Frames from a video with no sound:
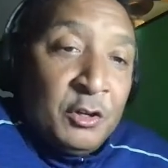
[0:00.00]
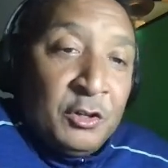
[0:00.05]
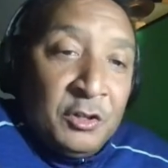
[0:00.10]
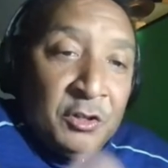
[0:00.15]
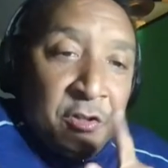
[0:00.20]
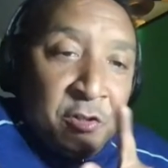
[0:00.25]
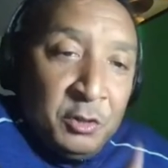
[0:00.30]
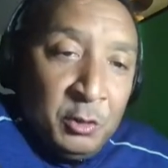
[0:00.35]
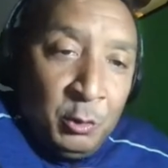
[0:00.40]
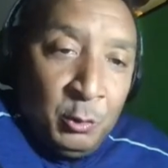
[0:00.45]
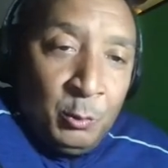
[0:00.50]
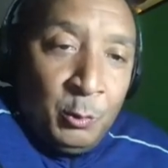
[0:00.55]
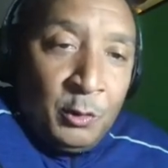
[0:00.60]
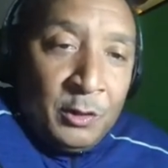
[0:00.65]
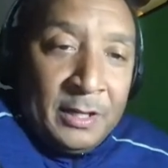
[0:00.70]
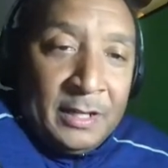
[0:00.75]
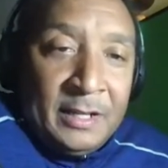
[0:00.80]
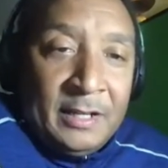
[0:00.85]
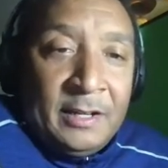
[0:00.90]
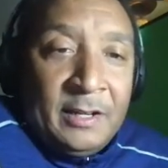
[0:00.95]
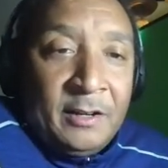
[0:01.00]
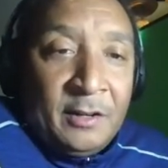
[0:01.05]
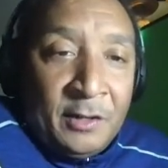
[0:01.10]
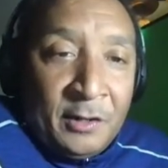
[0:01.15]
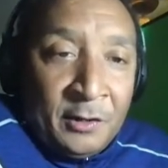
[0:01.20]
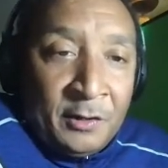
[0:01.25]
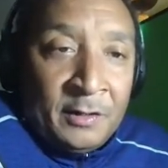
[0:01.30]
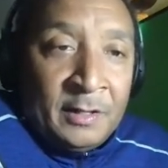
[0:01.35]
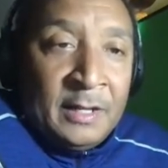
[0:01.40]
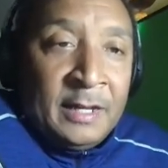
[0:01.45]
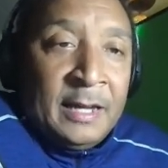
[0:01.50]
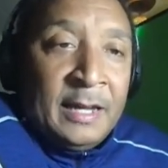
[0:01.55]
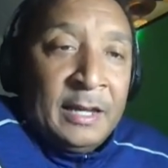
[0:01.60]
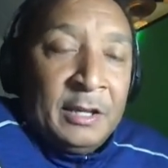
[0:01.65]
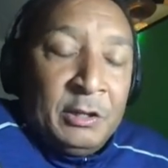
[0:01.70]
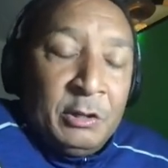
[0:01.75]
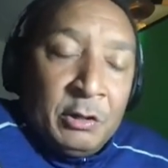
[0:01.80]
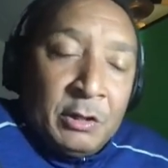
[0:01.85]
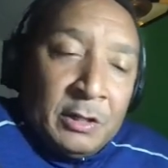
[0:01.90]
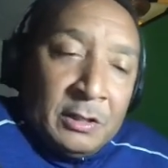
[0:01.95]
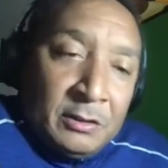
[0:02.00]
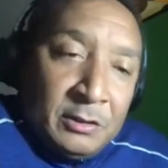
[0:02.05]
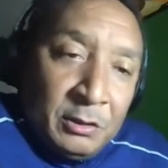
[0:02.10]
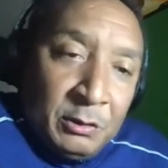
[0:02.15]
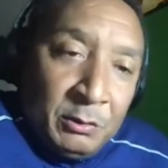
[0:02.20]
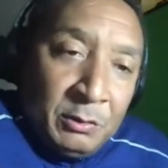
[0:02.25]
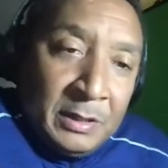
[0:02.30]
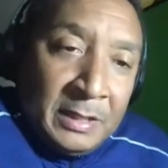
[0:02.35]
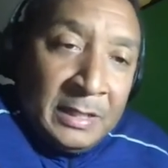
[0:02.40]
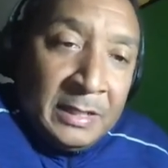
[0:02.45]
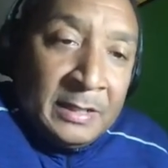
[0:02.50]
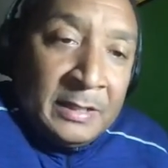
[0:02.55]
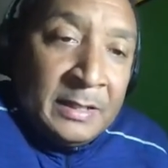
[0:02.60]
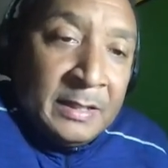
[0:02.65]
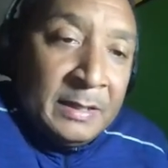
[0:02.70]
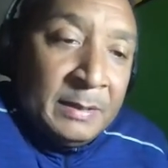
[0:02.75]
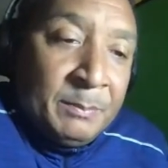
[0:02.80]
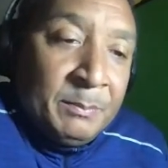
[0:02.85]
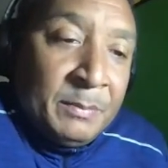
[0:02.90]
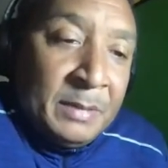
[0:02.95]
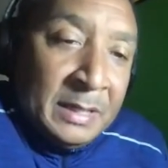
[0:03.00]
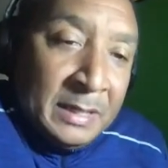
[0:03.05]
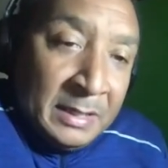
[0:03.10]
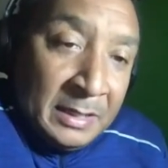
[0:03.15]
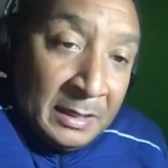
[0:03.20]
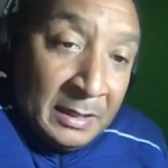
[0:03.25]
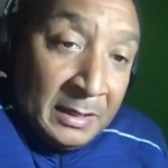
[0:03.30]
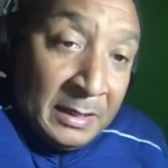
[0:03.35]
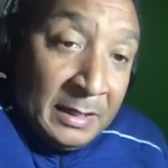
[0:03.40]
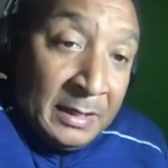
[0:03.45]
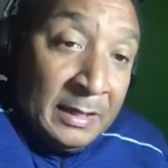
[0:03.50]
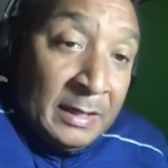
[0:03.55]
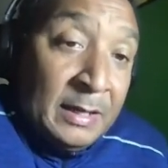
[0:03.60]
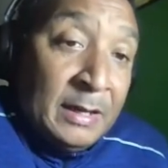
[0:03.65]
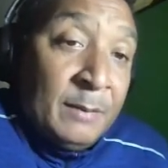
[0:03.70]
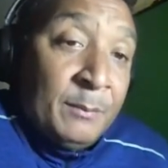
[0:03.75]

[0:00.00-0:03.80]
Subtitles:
you will get an alert and you can tune in immediately.